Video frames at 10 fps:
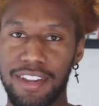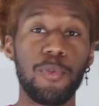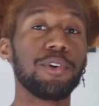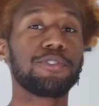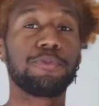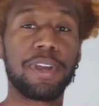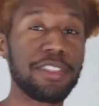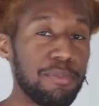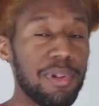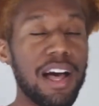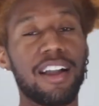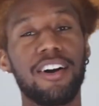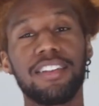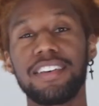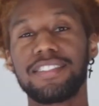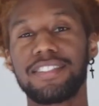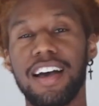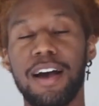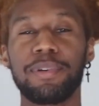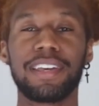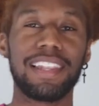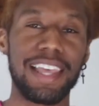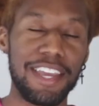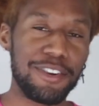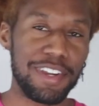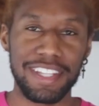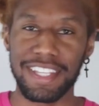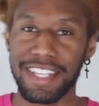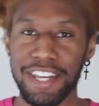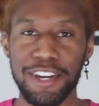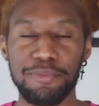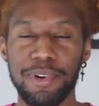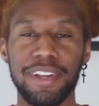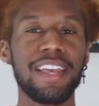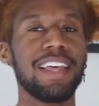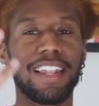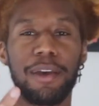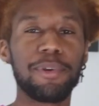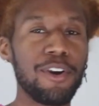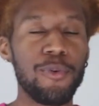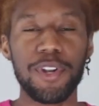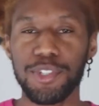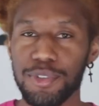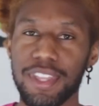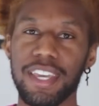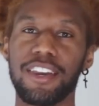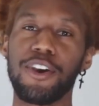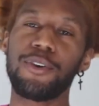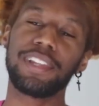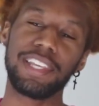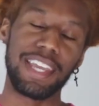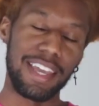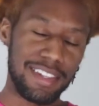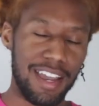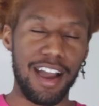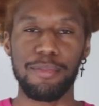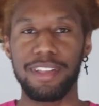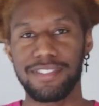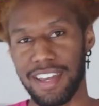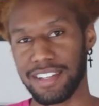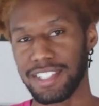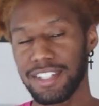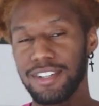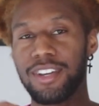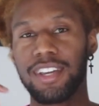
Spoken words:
We'll spin the block on this topic later in the year, but let me know what you think currently in the comment section.